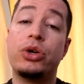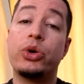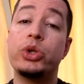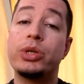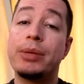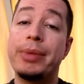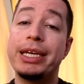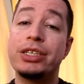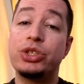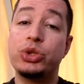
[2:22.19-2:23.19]
Or you can
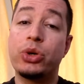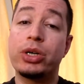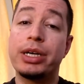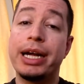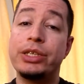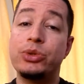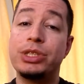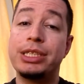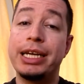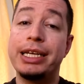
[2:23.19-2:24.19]
make it shorter and you
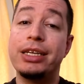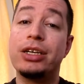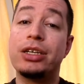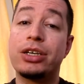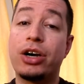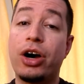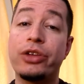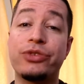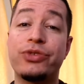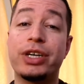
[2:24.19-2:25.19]
say
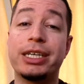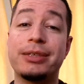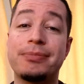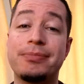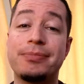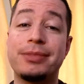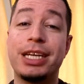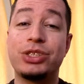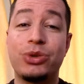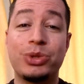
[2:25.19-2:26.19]
Godver.
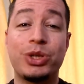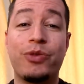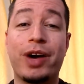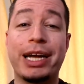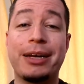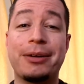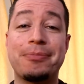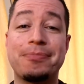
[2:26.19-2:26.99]
That's also fine.